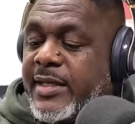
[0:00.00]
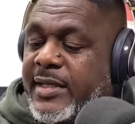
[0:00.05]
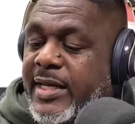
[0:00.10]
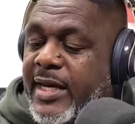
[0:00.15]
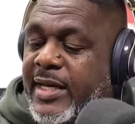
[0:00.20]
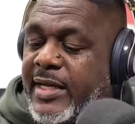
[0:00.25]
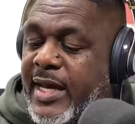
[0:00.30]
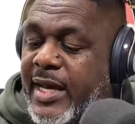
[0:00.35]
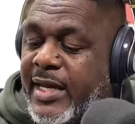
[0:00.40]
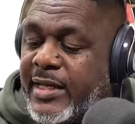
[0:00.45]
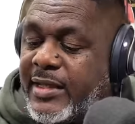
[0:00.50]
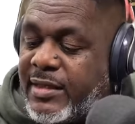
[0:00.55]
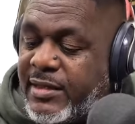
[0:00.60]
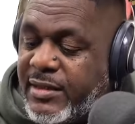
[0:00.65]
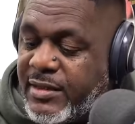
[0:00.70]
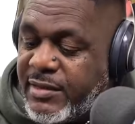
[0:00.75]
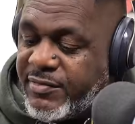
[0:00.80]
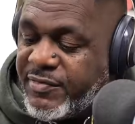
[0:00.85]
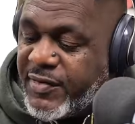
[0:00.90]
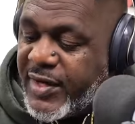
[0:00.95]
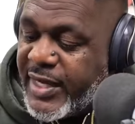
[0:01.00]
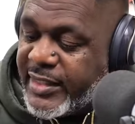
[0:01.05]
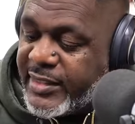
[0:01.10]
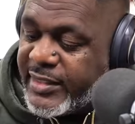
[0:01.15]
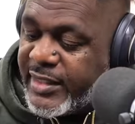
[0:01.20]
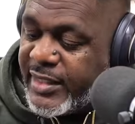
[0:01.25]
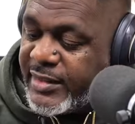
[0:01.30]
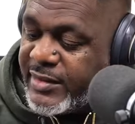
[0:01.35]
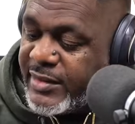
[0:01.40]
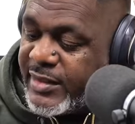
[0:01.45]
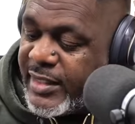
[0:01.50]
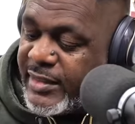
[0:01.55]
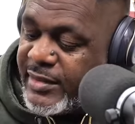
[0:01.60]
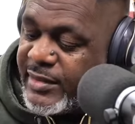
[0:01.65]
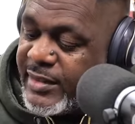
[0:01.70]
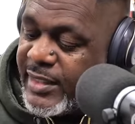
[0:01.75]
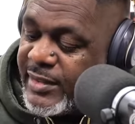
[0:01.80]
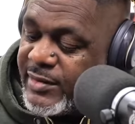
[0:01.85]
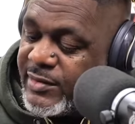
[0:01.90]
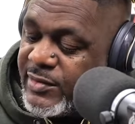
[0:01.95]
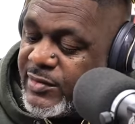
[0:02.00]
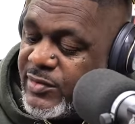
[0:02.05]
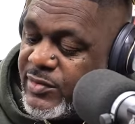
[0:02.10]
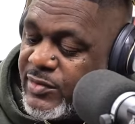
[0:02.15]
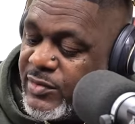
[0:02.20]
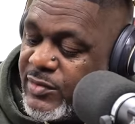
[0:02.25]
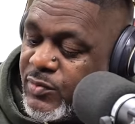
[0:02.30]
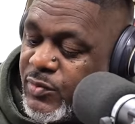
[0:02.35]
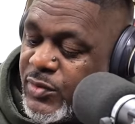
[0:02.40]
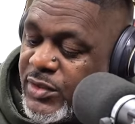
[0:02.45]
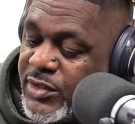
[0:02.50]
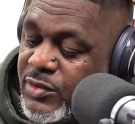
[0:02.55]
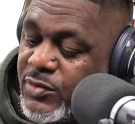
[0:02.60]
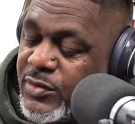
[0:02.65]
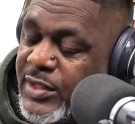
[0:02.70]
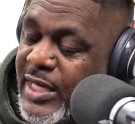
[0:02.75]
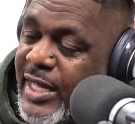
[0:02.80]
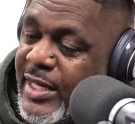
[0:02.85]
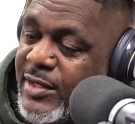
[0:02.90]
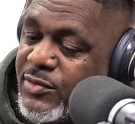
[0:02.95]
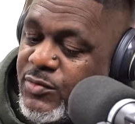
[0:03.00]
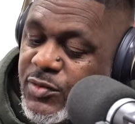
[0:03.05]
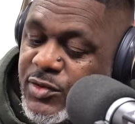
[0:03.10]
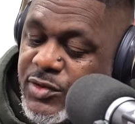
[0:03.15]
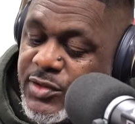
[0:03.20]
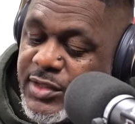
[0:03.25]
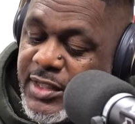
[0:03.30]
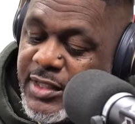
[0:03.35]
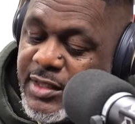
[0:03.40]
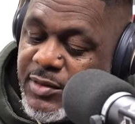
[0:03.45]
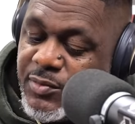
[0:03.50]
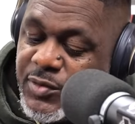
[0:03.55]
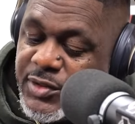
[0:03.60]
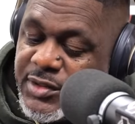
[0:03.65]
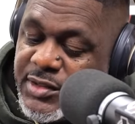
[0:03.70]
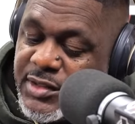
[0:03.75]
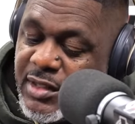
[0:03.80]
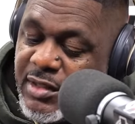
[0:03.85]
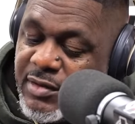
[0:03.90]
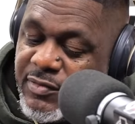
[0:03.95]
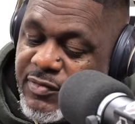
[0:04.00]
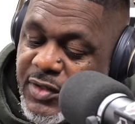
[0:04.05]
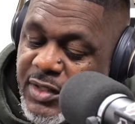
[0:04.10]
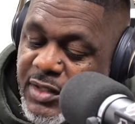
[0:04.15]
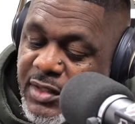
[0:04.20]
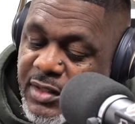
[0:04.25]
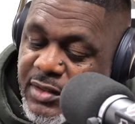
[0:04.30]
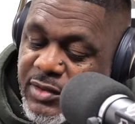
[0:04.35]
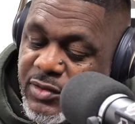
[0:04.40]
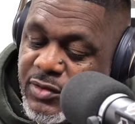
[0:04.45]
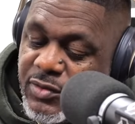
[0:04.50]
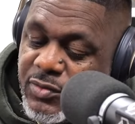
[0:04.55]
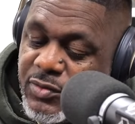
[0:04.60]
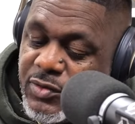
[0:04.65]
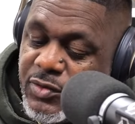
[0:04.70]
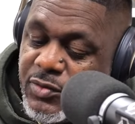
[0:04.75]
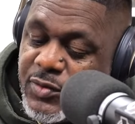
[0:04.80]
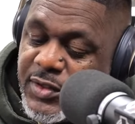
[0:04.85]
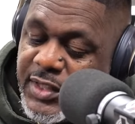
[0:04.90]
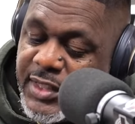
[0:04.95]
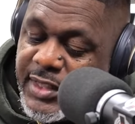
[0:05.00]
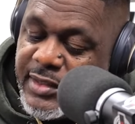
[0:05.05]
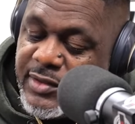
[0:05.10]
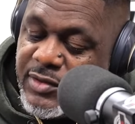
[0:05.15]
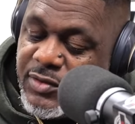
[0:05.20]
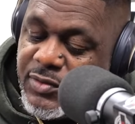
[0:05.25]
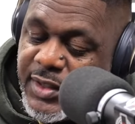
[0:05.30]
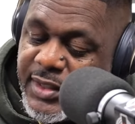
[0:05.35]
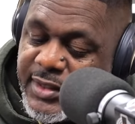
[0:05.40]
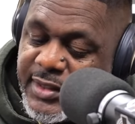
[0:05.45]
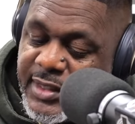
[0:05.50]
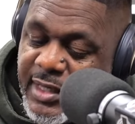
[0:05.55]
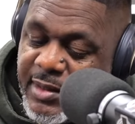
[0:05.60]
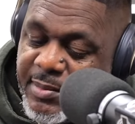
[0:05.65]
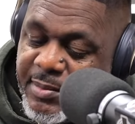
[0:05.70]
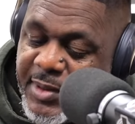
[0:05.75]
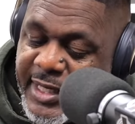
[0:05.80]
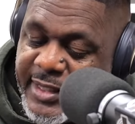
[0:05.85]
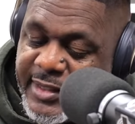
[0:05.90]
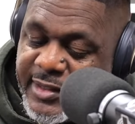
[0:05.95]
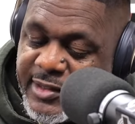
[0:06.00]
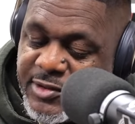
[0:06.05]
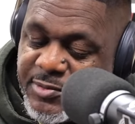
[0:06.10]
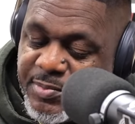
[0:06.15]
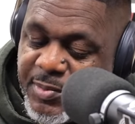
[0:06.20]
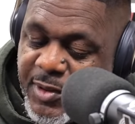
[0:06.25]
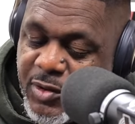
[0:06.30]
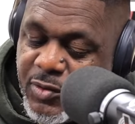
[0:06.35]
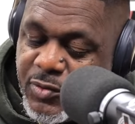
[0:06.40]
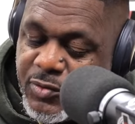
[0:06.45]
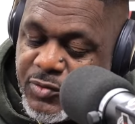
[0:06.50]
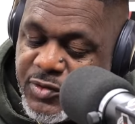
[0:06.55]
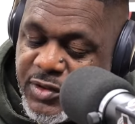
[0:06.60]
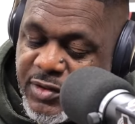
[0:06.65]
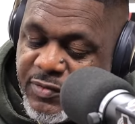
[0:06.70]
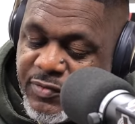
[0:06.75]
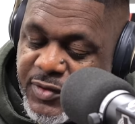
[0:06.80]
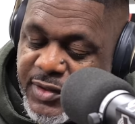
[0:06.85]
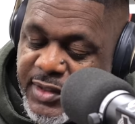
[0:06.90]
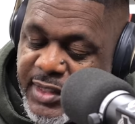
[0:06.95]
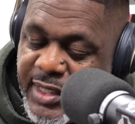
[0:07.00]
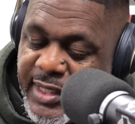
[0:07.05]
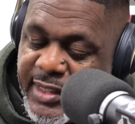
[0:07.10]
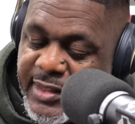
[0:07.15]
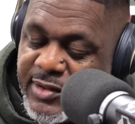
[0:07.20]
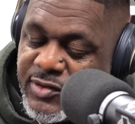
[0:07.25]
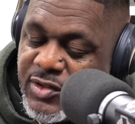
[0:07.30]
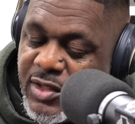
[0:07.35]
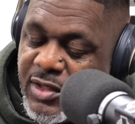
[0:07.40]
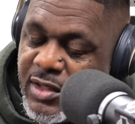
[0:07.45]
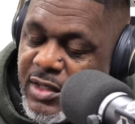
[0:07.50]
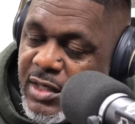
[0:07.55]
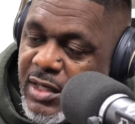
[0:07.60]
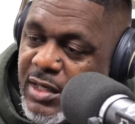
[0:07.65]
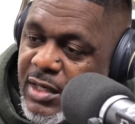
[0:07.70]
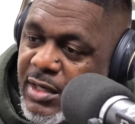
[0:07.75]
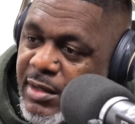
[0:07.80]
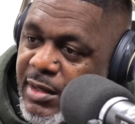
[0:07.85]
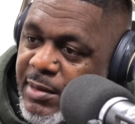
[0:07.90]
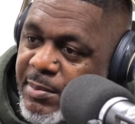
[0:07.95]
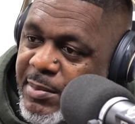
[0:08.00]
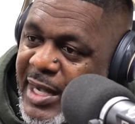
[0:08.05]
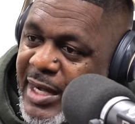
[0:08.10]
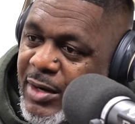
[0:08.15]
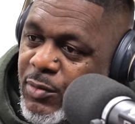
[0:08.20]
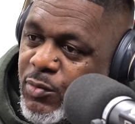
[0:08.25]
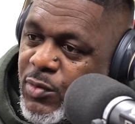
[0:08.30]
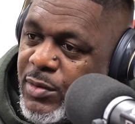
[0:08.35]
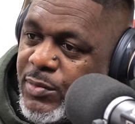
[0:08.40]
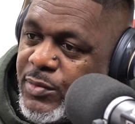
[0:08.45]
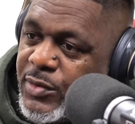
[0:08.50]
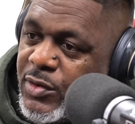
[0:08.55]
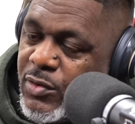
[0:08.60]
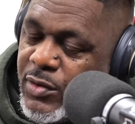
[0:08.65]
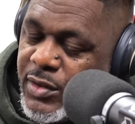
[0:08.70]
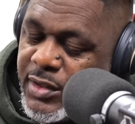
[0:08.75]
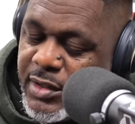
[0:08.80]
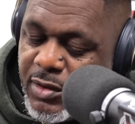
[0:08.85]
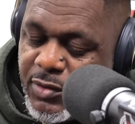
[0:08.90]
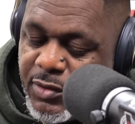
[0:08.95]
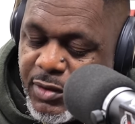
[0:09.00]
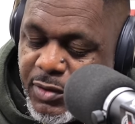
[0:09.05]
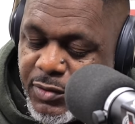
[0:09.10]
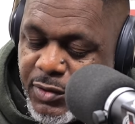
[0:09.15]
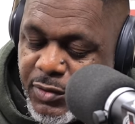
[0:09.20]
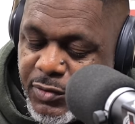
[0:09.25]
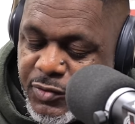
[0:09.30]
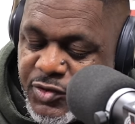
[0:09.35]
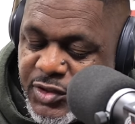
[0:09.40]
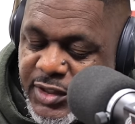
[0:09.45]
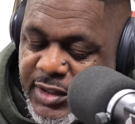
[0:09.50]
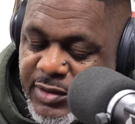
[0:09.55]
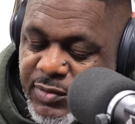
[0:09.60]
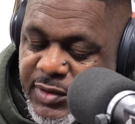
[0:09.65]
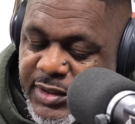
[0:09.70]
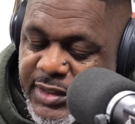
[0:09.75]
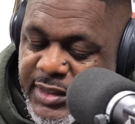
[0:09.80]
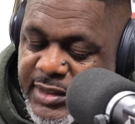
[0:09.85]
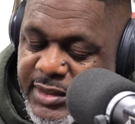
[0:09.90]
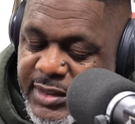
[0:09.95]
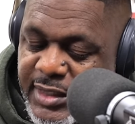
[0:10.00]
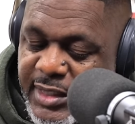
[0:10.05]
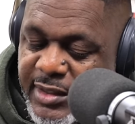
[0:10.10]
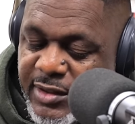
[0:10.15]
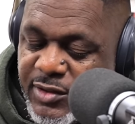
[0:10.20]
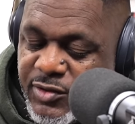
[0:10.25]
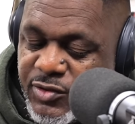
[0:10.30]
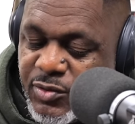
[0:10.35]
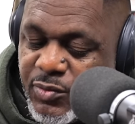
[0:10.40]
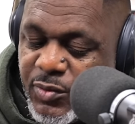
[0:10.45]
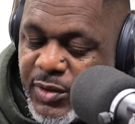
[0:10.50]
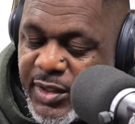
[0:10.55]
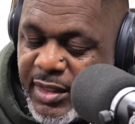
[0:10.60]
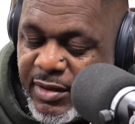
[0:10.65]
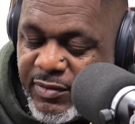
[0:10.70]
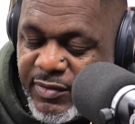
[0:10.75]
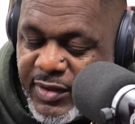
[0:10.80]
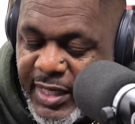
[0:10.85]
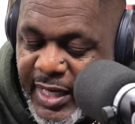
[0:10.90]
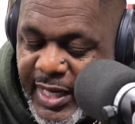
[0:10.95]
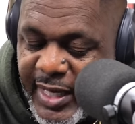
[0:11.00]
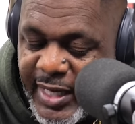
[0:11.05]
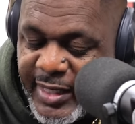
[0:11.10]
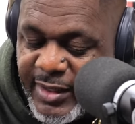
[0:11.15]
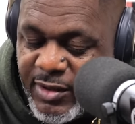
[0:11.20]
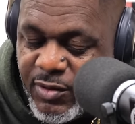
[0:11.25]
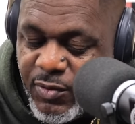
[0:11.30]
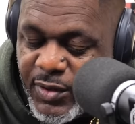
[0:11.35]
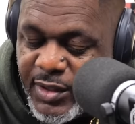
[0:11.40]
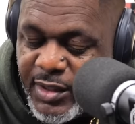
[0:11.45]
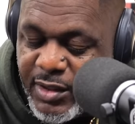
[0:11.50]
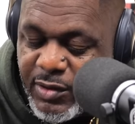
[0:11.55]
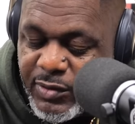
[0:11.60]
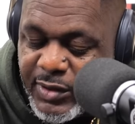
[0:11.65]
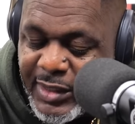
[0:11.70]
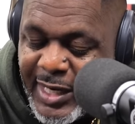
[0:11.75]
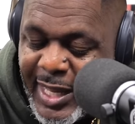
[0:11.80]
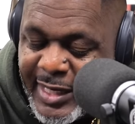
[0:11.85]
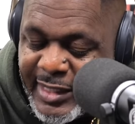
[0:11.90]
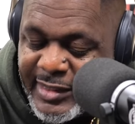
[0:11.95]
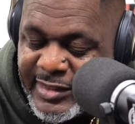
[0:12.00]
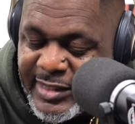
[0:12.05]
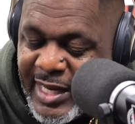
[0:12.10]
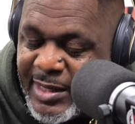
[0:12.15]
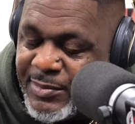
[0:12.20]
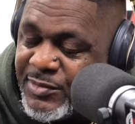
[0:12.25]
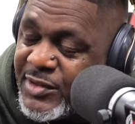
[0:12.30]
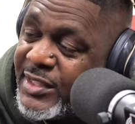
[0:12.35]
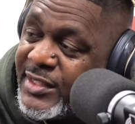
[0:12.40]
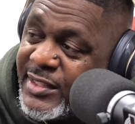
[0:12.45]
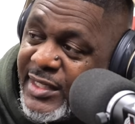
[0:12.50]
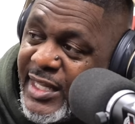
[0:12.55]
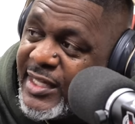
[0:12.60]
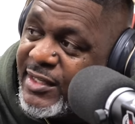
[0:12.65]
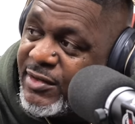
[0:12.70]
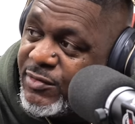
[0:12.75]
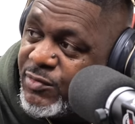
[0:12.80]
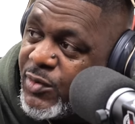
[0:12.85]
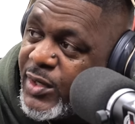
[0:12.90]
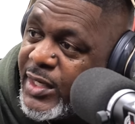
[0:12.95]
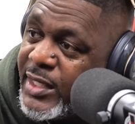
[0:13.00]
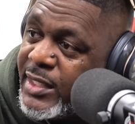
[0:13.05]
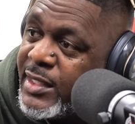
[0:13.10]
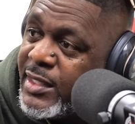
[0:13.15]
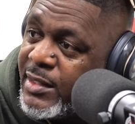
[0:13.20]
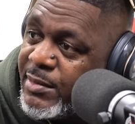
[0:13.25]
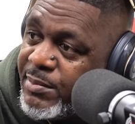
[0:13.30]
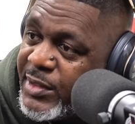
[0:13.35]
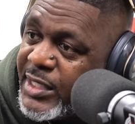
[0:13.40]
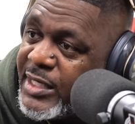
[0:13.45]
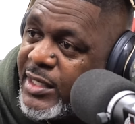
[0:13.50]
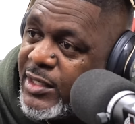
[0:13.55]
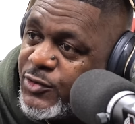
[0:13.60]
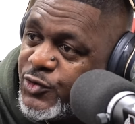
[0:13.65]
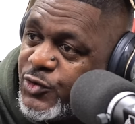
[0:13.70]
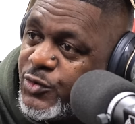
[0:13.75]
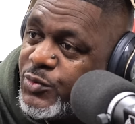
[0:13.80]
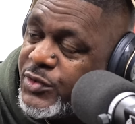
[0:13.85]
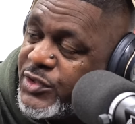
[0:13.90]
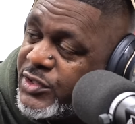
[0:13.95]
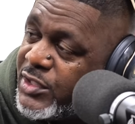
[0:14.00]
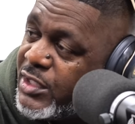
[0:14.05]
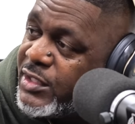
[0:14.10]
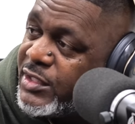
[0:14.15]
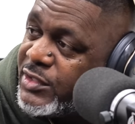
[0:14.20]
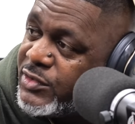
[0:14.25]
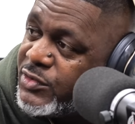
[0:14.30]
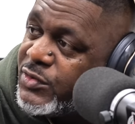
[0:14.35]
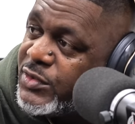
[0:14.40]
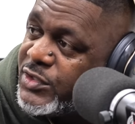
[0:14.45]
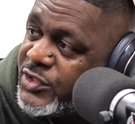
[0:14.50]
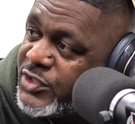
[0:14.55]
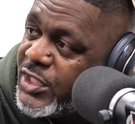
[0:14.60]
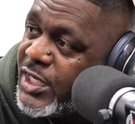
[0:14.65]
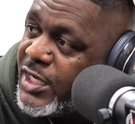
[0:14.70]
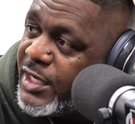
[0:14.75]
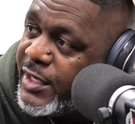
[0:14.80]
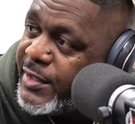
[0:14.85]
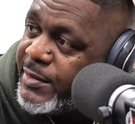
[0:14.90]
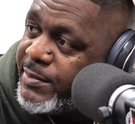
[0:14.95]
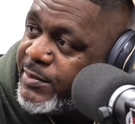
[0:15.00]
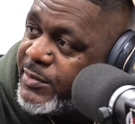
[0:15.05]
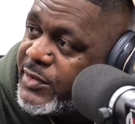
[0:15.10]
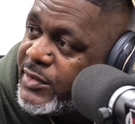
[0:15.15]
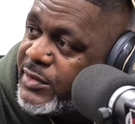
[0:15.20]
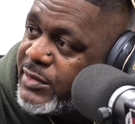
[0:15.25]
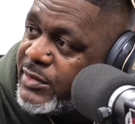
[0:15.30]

and I, I love the fact that that that when you guys was dealing with stuff you you did you didn't come back and expose different things uh, about what were going on on those secret details or whatever they had going on a lot of times in a negative way because you was there to do a job